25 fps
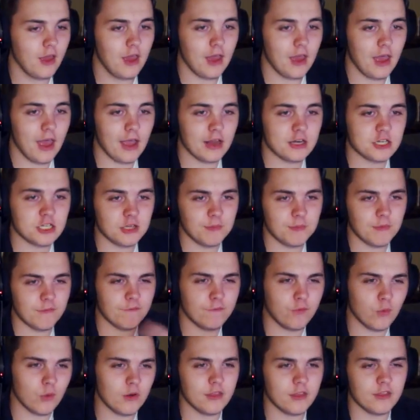Actually,
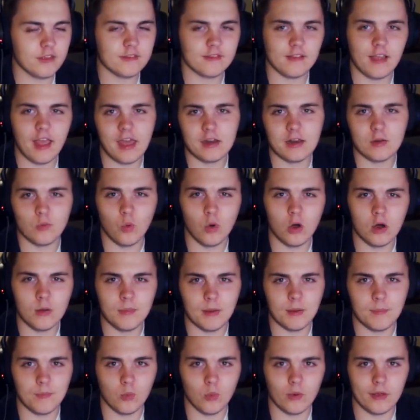before this, I had a
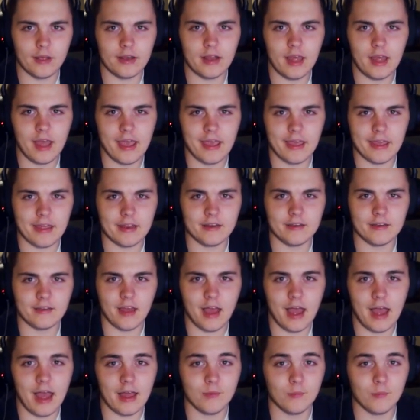warm-up win, and
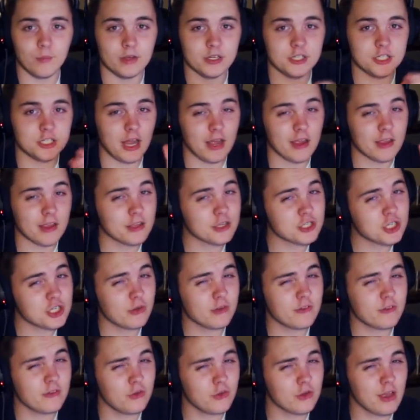I wish I could show it
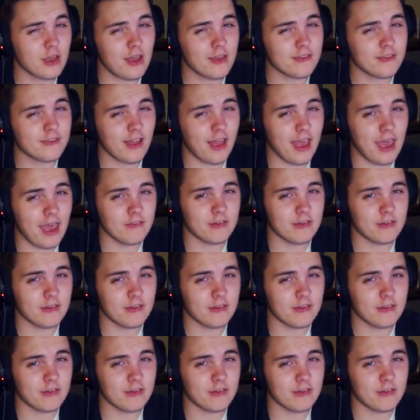to you guys. I